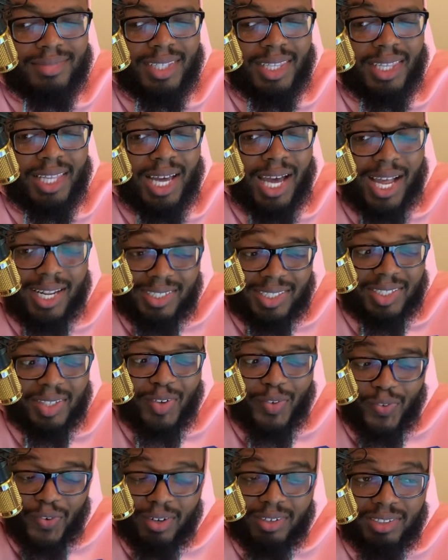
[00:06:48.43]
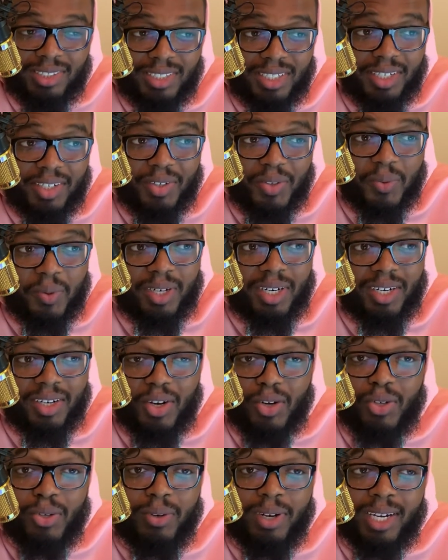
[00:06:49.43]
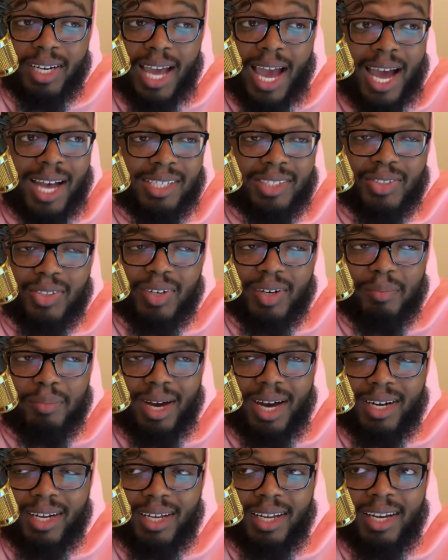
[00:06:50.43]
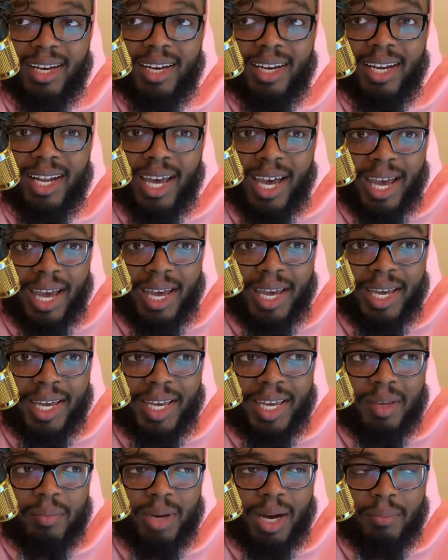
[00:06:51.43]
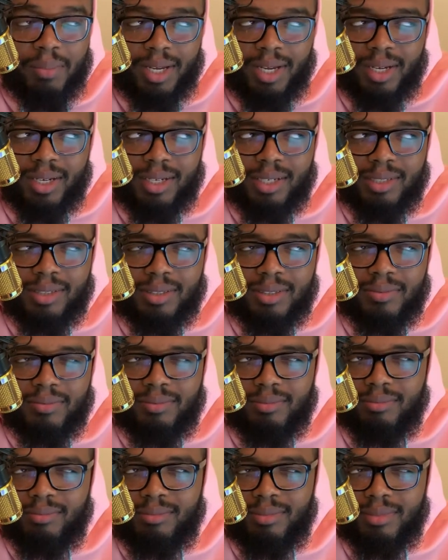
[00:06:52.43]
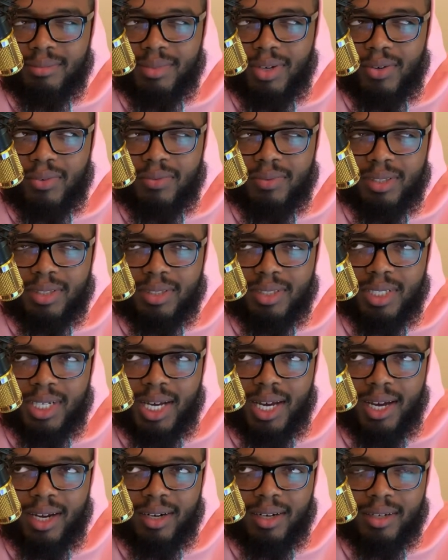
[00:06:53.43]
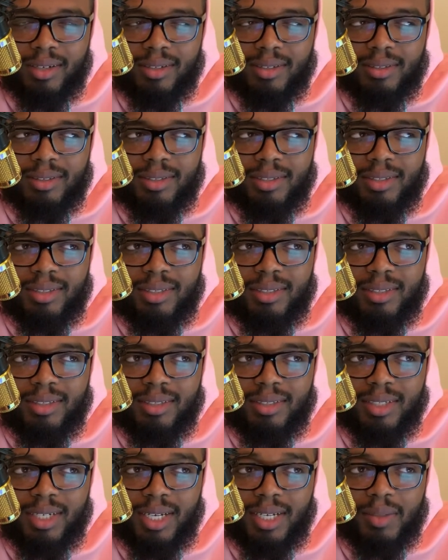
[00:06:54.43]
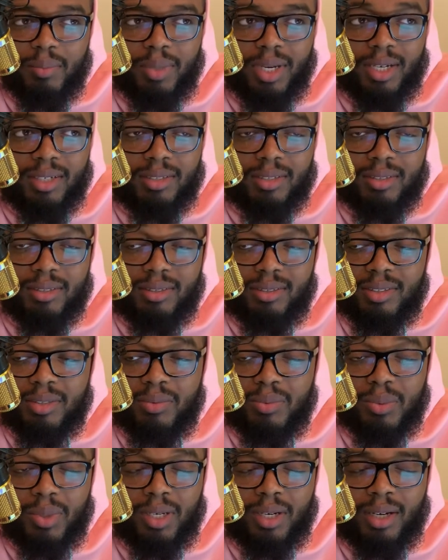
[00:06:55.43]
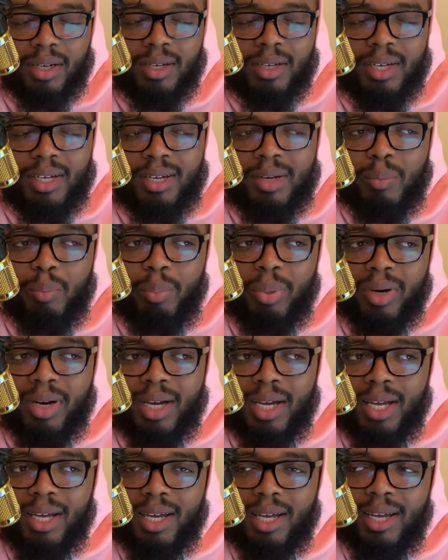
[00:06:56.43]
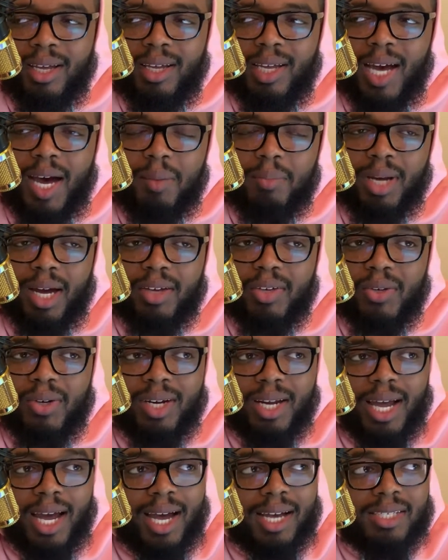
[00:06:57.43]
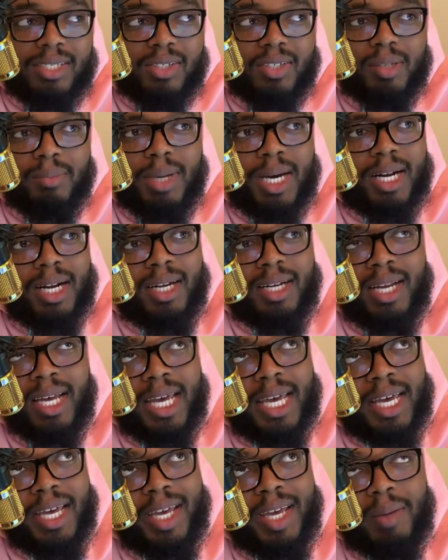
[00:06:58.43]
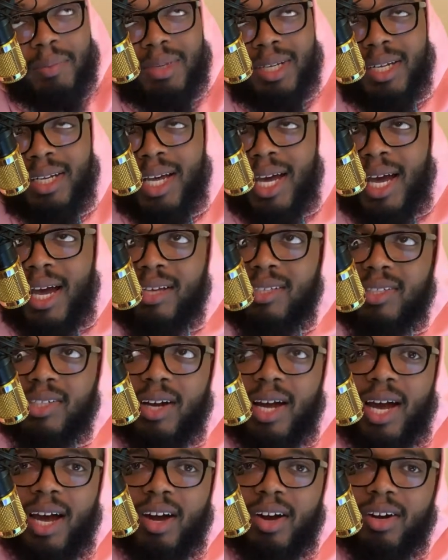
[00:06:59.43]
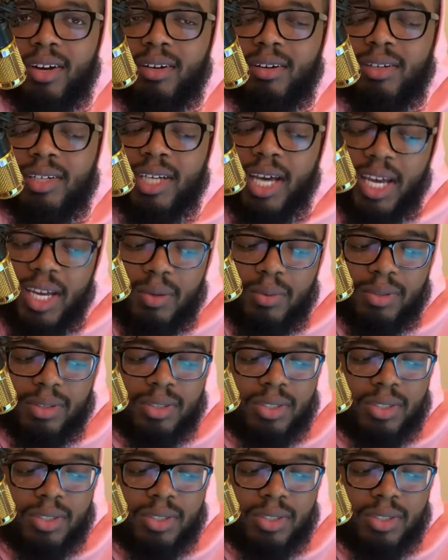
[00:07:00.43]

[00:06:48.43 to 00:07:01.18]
that's the first thing you want to know? You didn't ask her about a name. I mean, I guess hopefully she had her name badge on, so she was working. But I'm like, you didn't ask her about a name, didn't ask her how her day was